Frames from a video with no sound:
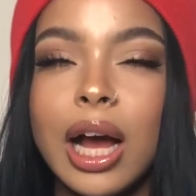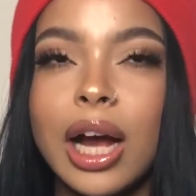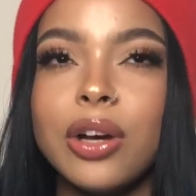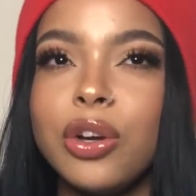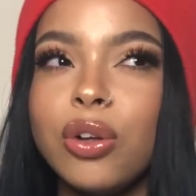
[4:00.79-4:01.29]

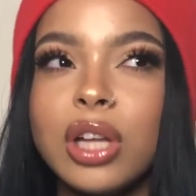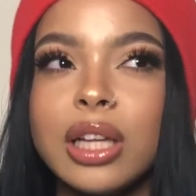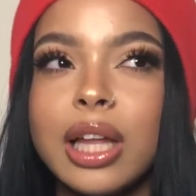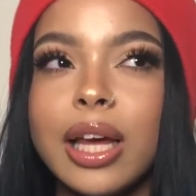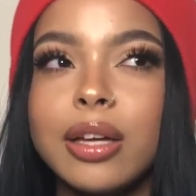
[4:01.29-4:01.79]
I knew
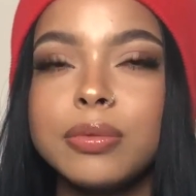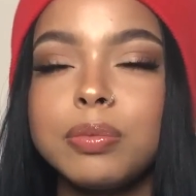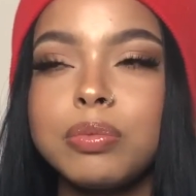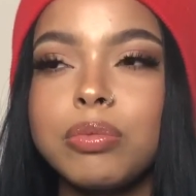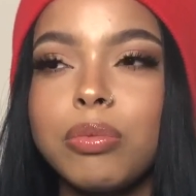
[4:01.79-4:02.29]
that like
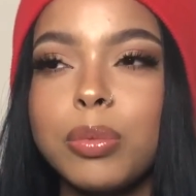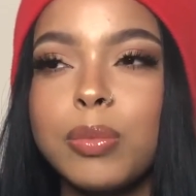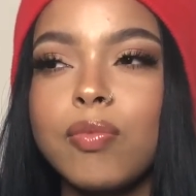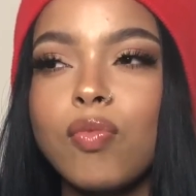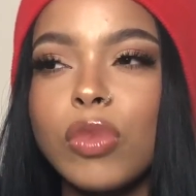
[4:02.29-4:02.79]

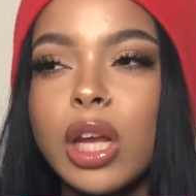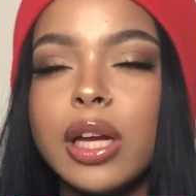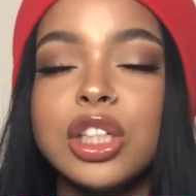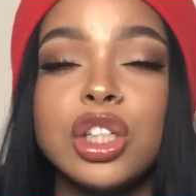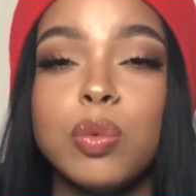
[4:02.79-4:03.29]

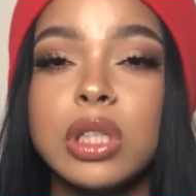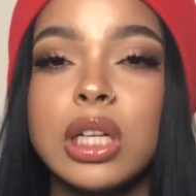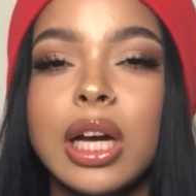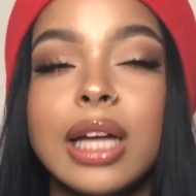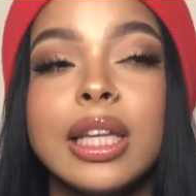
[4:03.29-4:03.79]
she was
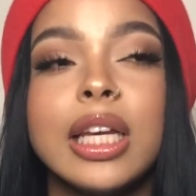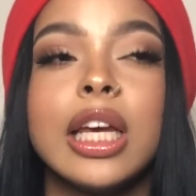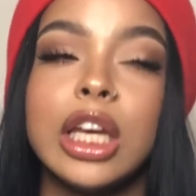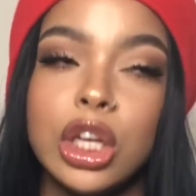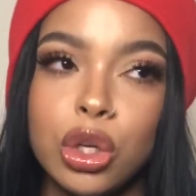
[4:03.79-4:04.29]
gonna, I think
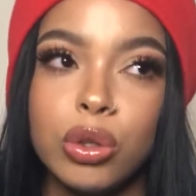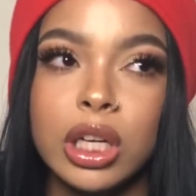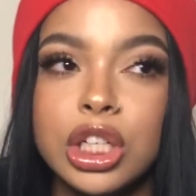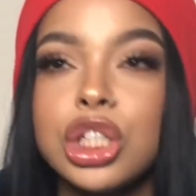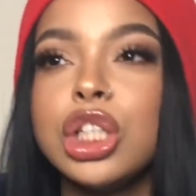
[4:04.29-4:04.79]
he knew
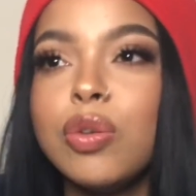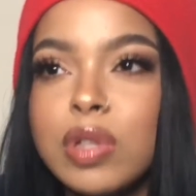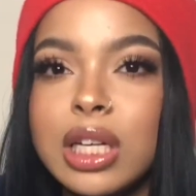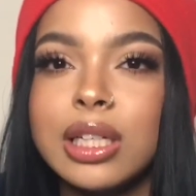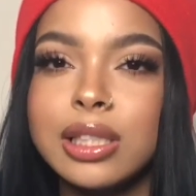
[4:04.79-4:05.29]
that she
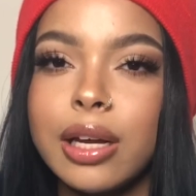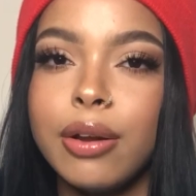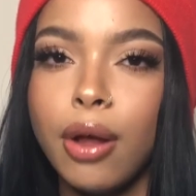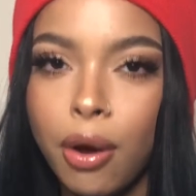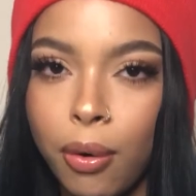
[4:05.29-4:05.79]
was gonna say
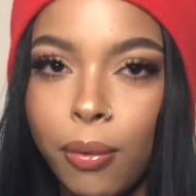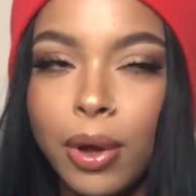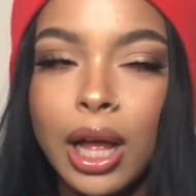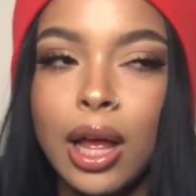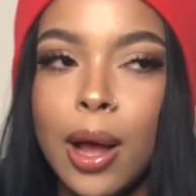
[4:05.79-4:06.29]
no,
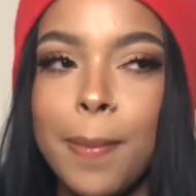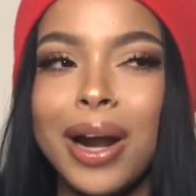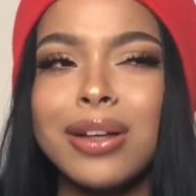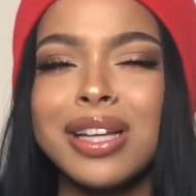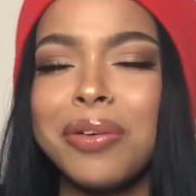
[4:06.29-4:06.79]
but
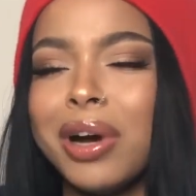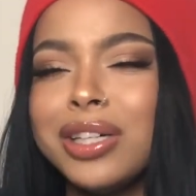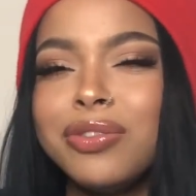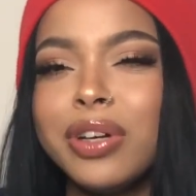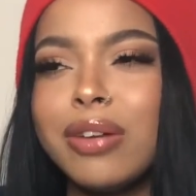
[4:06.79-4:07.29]
I was like, why
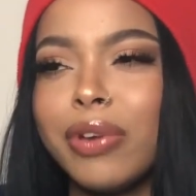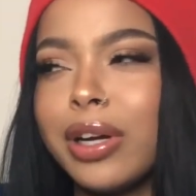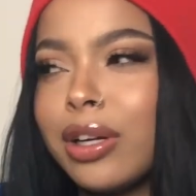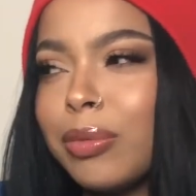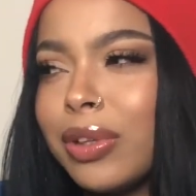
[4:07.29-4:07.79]
did you fucking invite
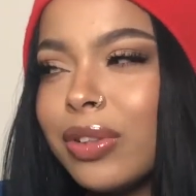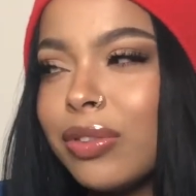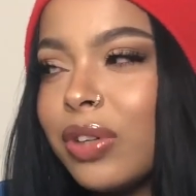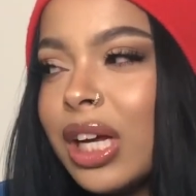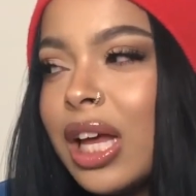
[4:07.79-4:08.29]
her? Really, what the
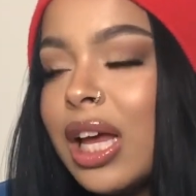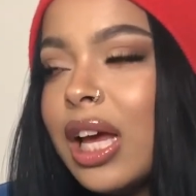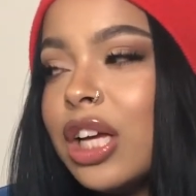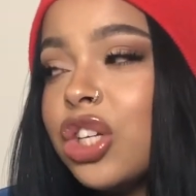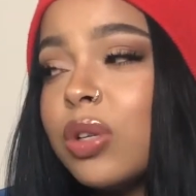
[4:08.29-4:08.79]
fuck?
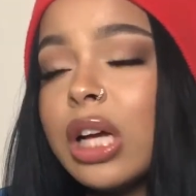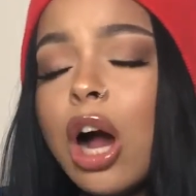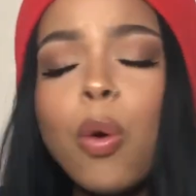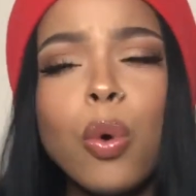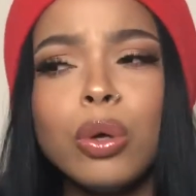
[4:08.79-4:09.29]
And she was like,
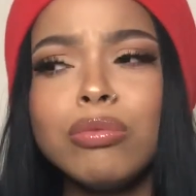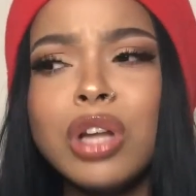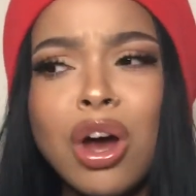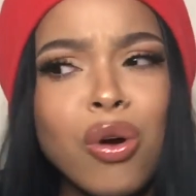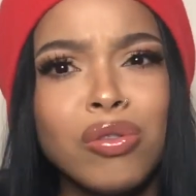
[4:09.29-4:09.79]
oh well,
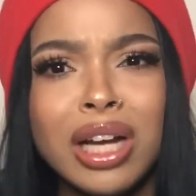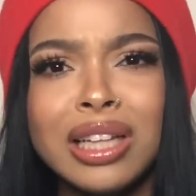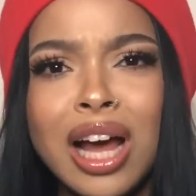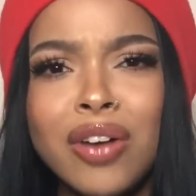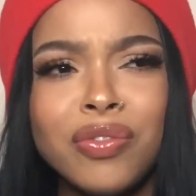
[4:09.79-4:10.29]
no, like
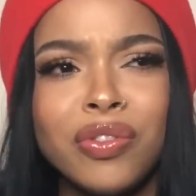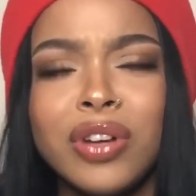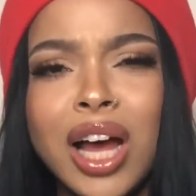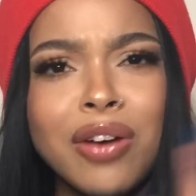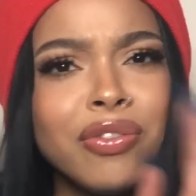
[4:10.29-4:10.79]
have
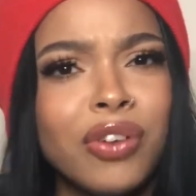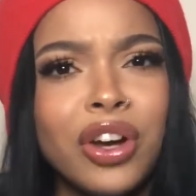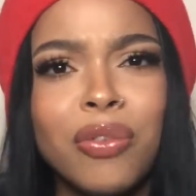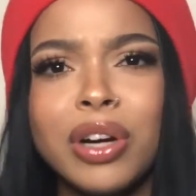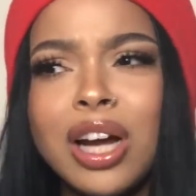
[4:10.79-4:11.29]

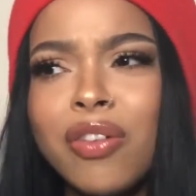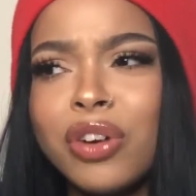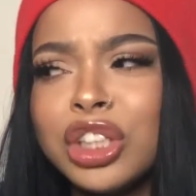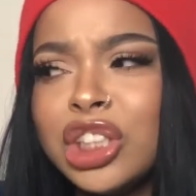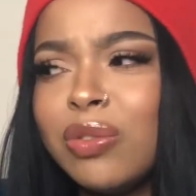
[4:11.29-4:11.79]
fun or
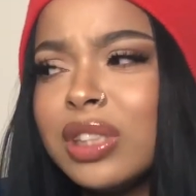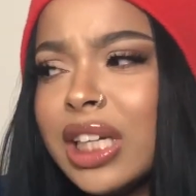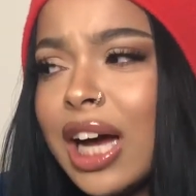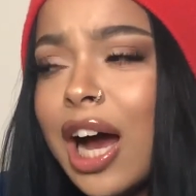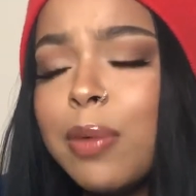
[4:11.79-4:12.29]
whatever. She was
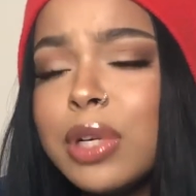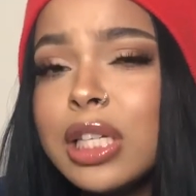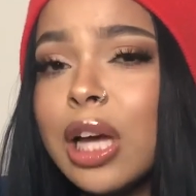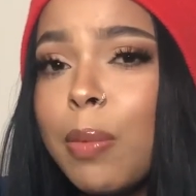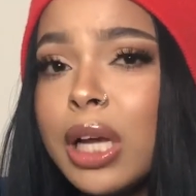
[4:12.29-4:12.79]
like, I'm
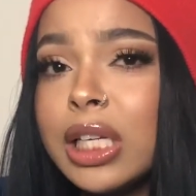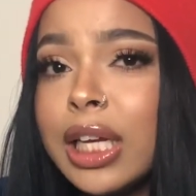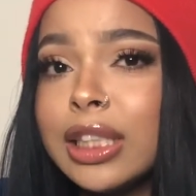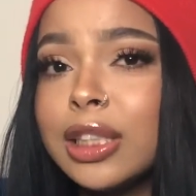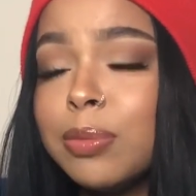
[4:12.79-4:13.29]
just coming to
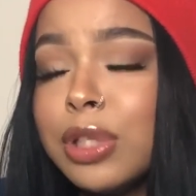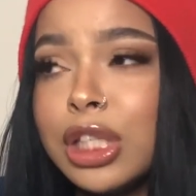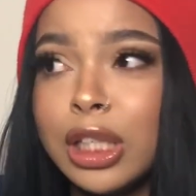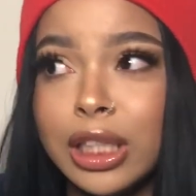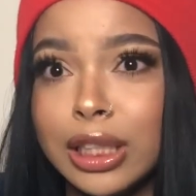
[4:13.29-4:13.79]
get some
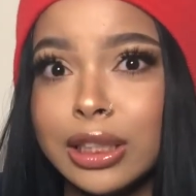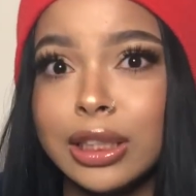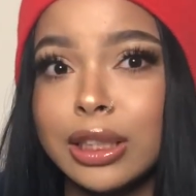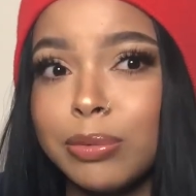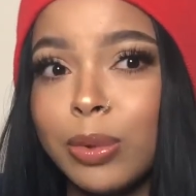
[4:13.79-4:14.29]

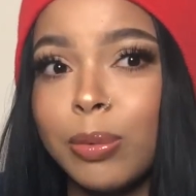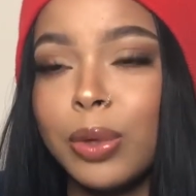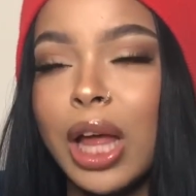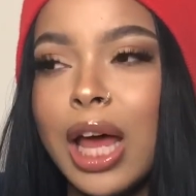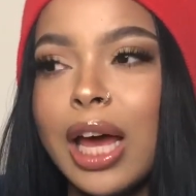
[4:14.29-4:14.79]
jeans and blah blah.